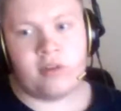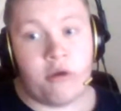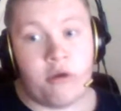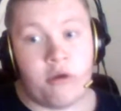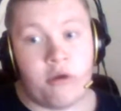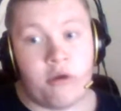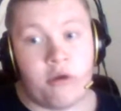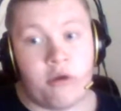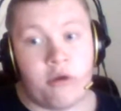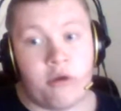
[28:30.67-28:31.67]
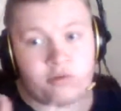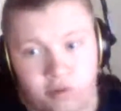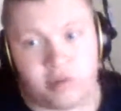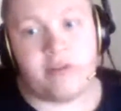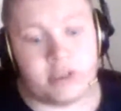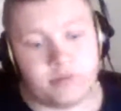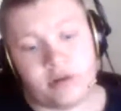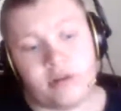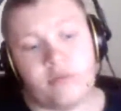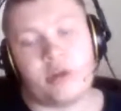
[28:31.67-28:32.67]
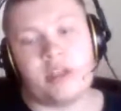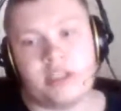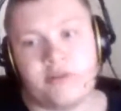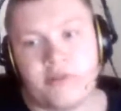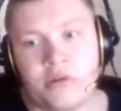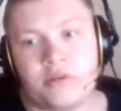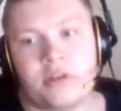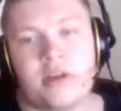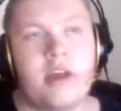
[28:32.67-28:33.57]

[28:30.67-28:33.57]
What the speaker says: we can sponsor a new device for him with this found.